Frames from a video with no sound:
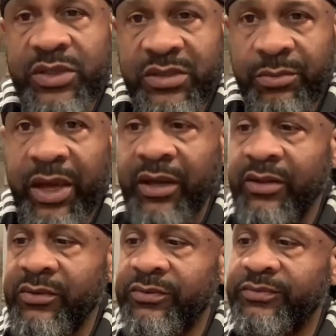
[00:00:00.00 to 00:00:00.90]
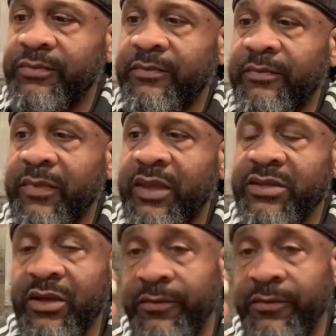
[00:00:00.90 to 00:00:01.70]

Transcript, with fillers: tobacco. So